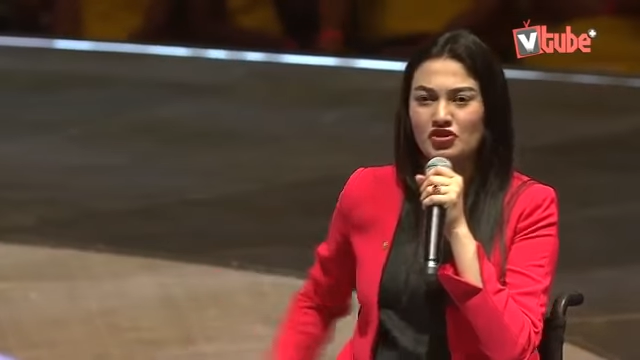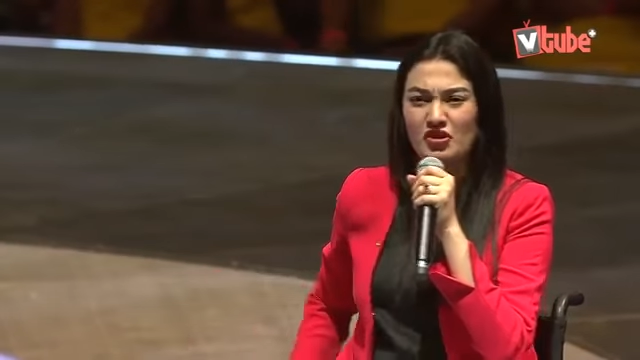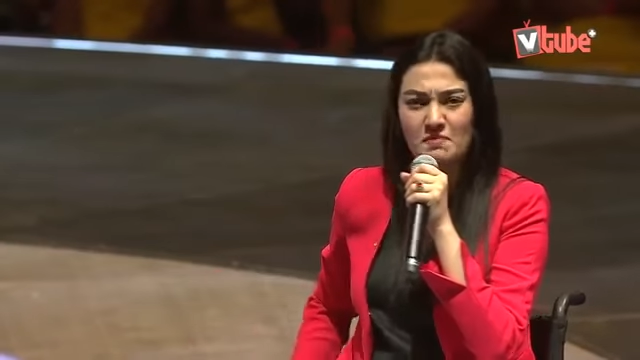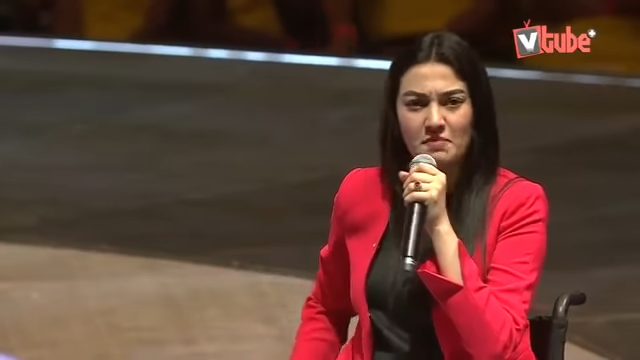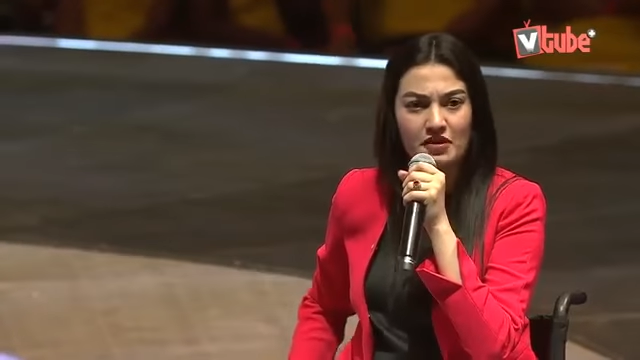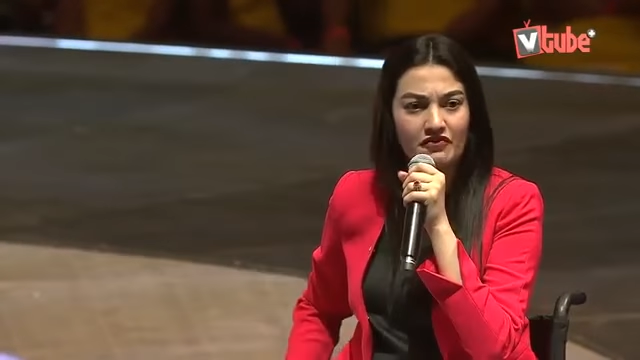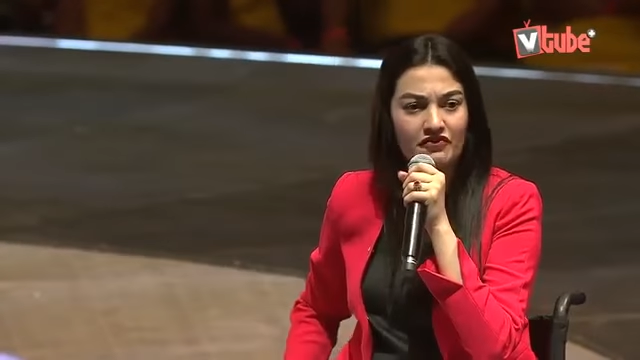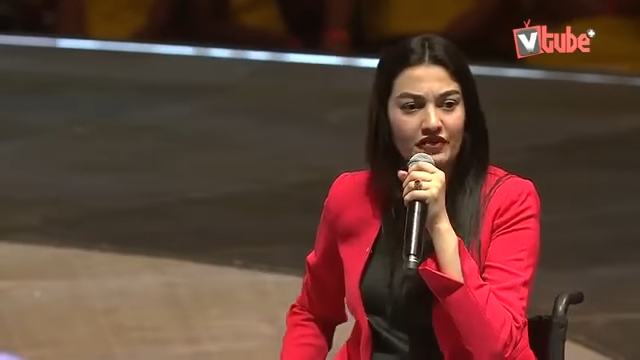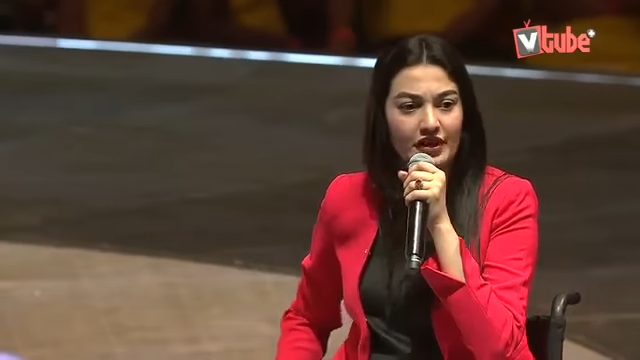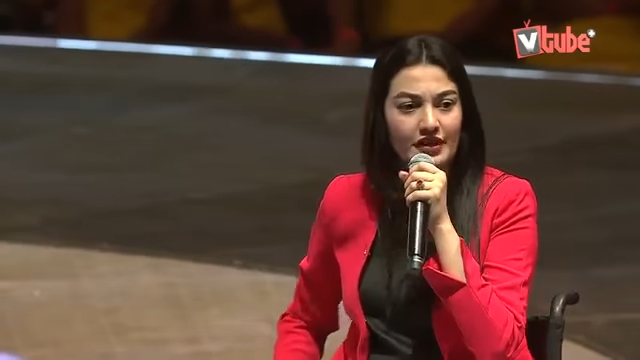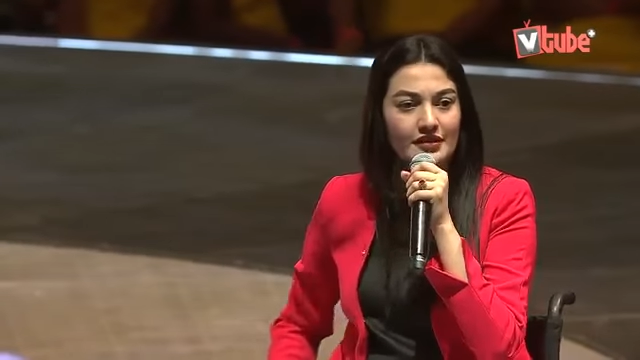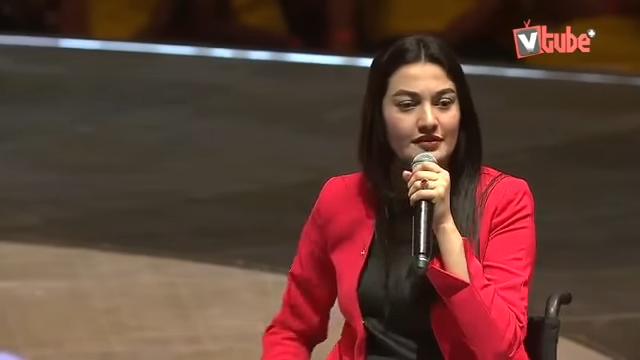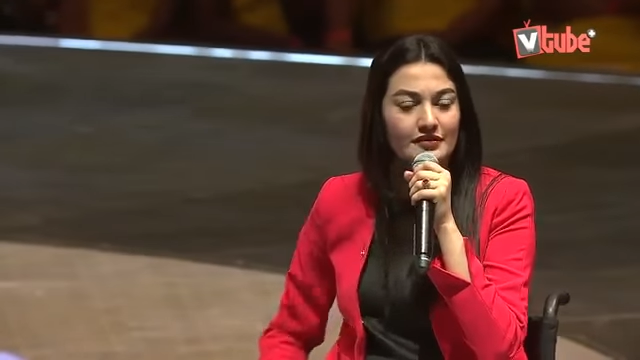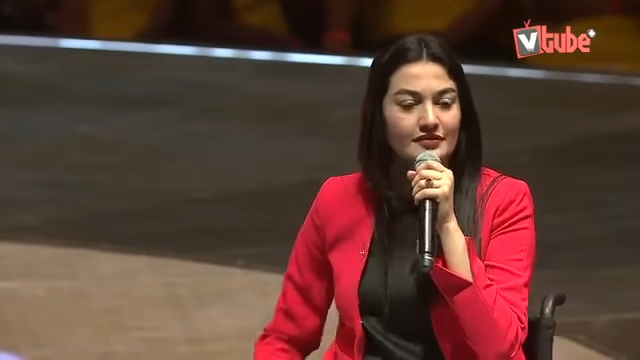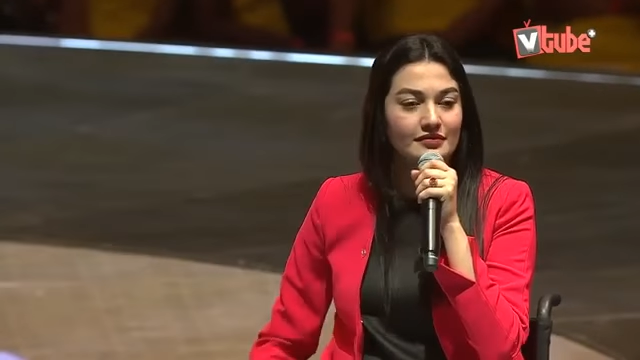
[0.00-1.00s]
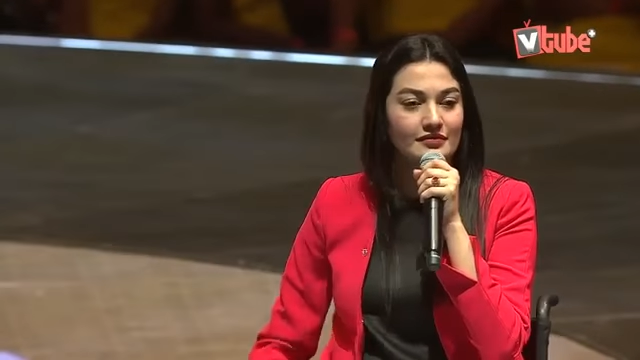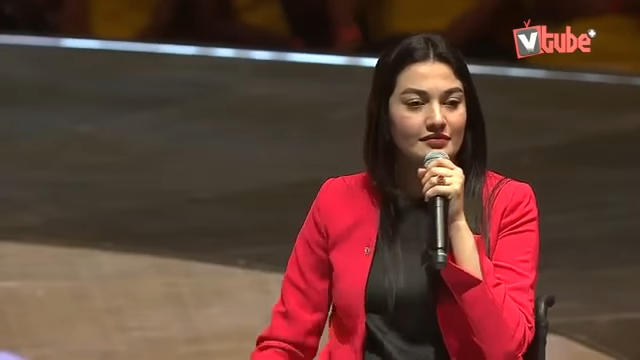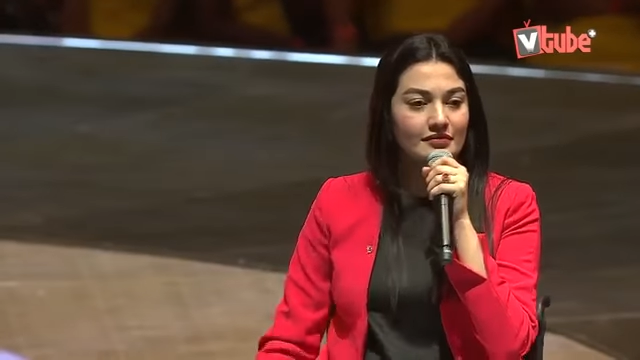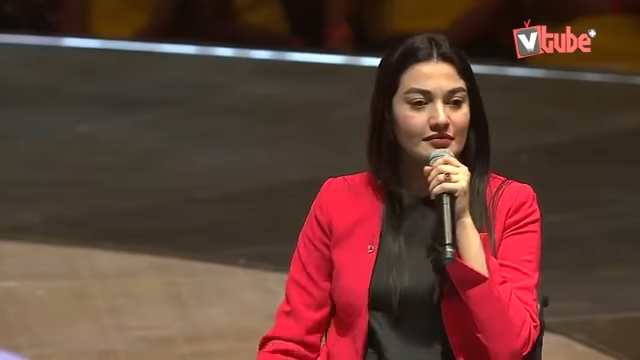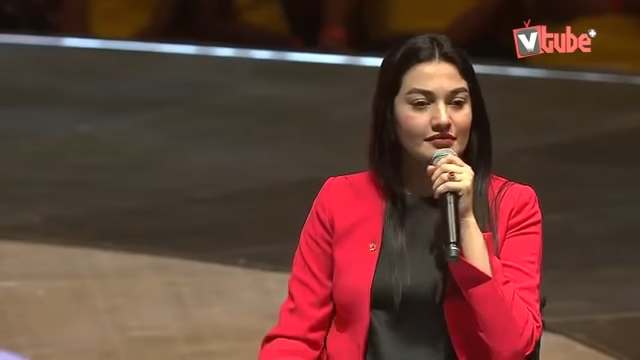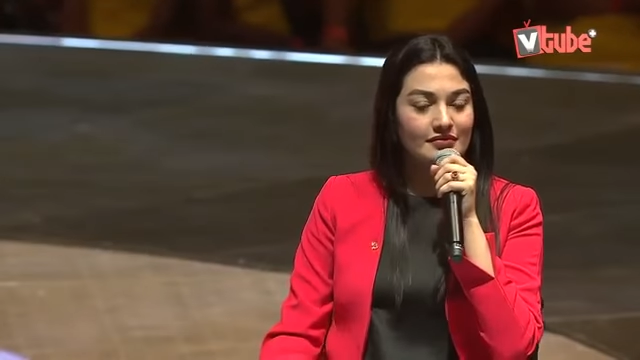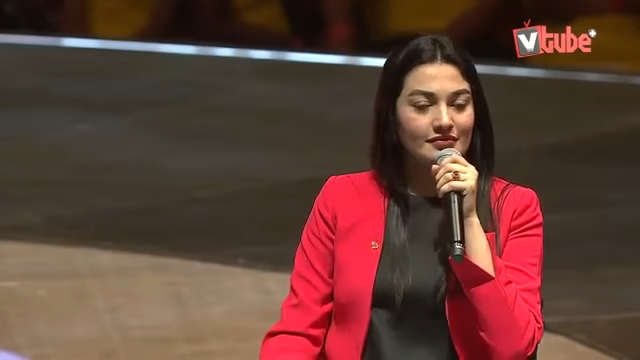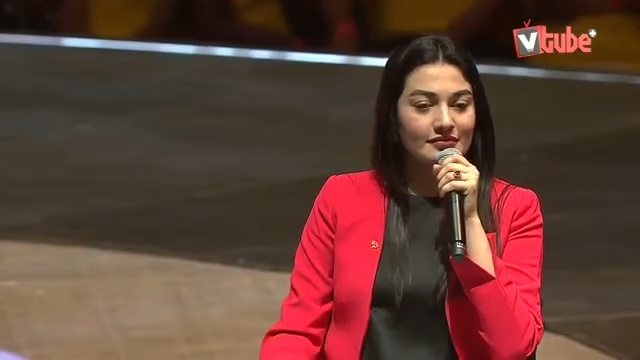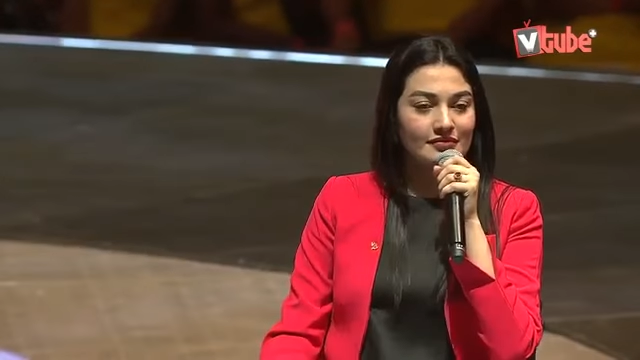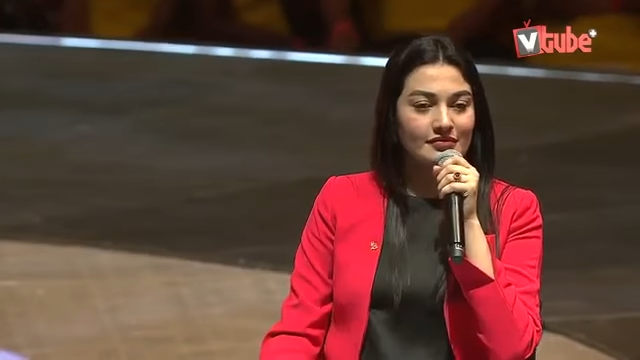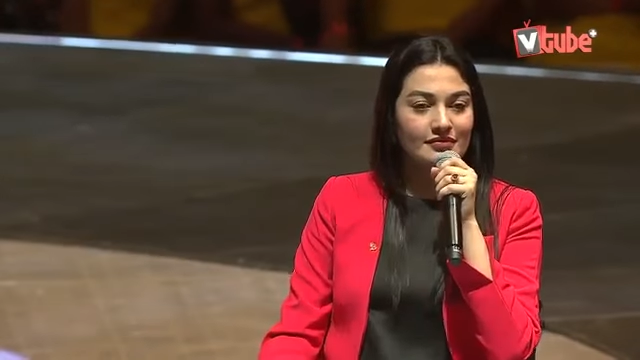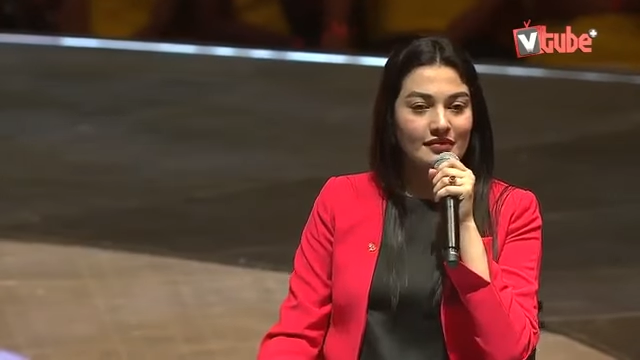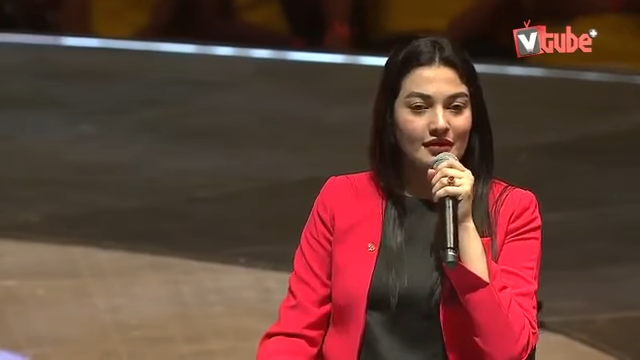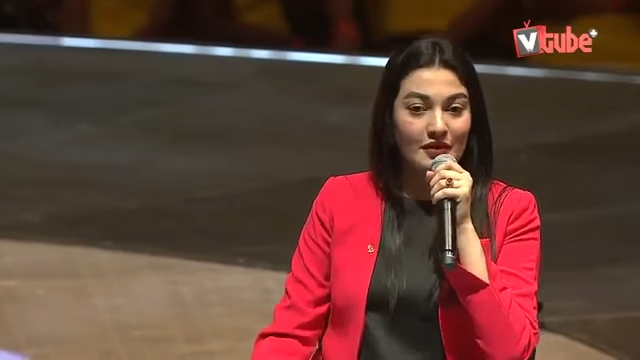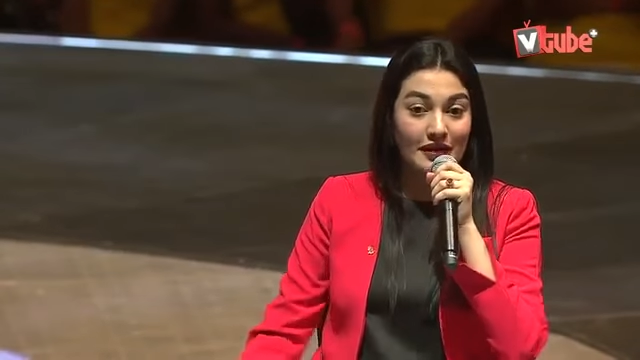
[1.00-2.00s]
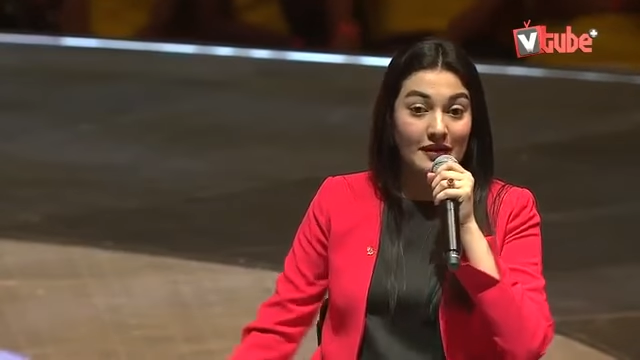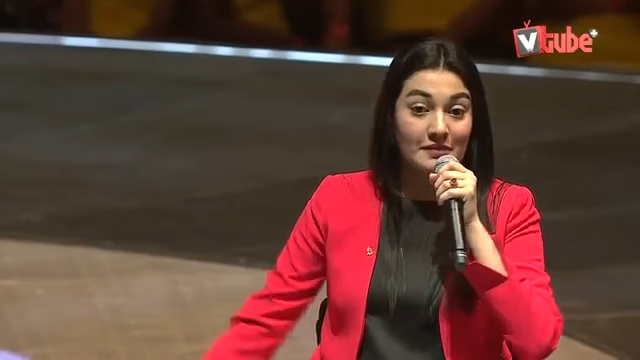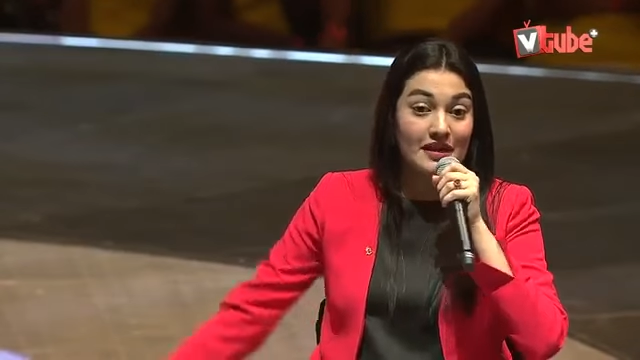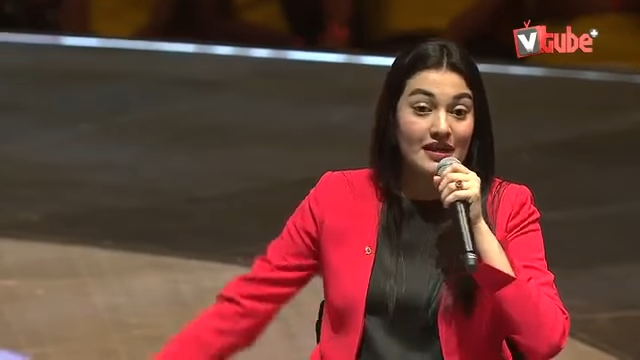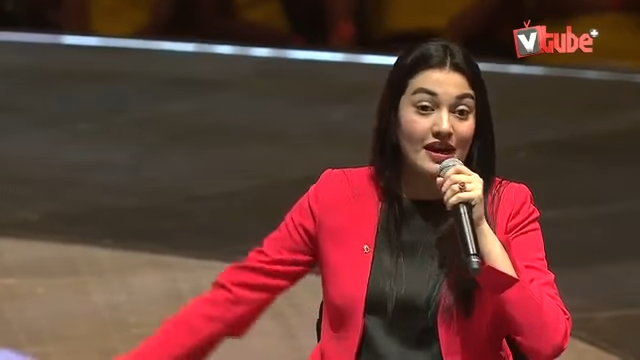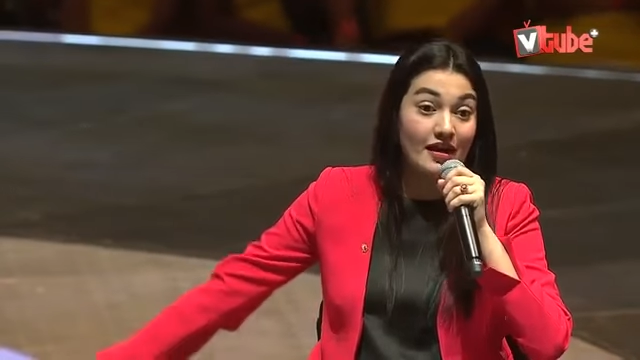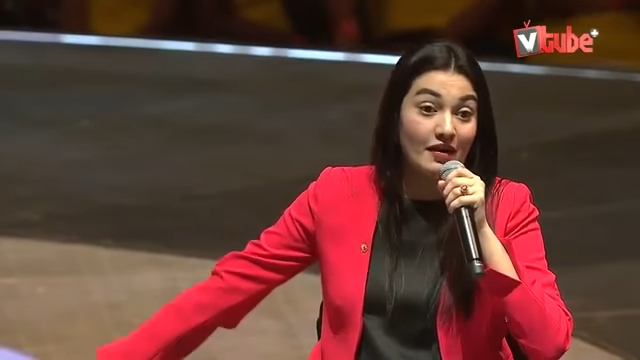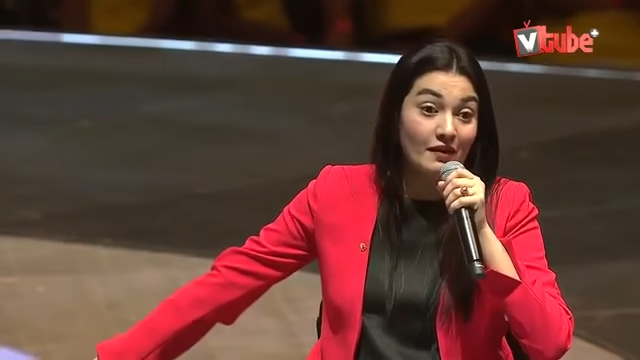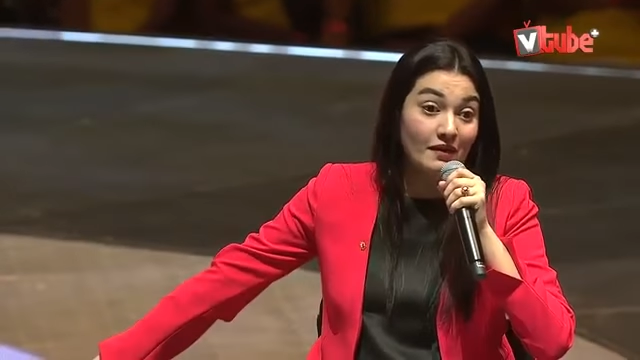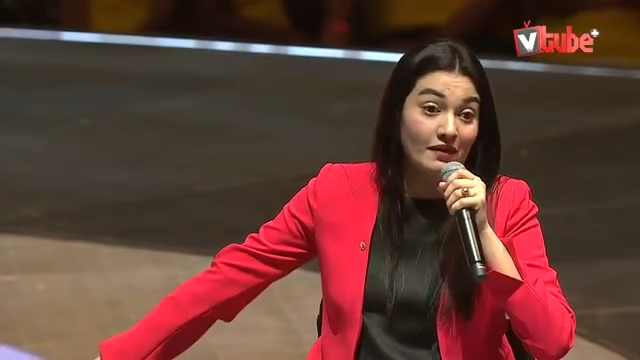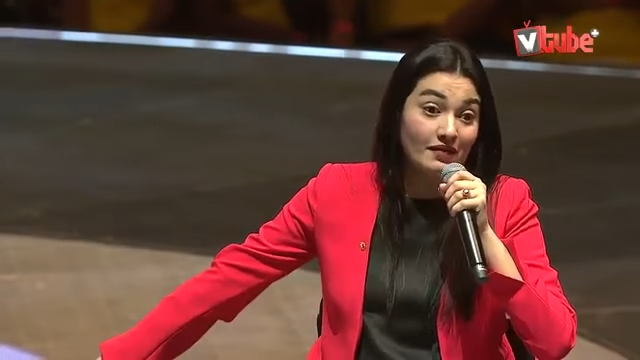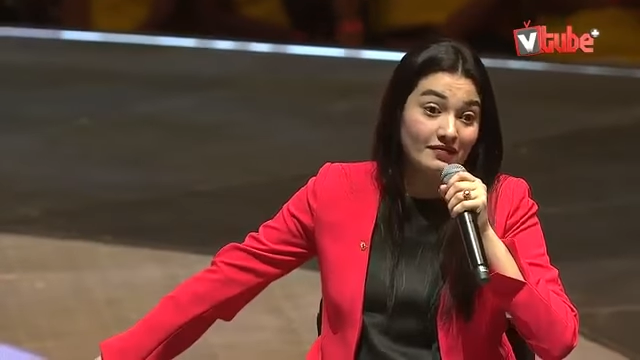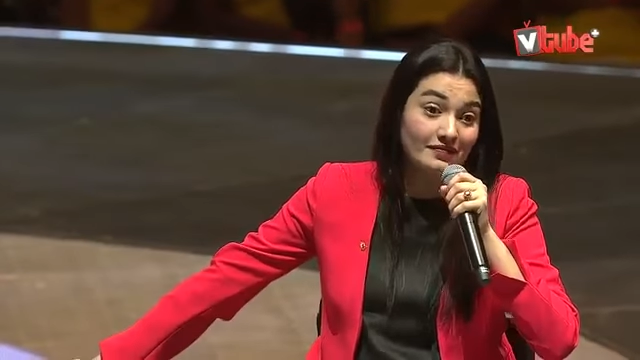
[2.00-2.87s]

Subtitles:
You're perfect. Look at me now.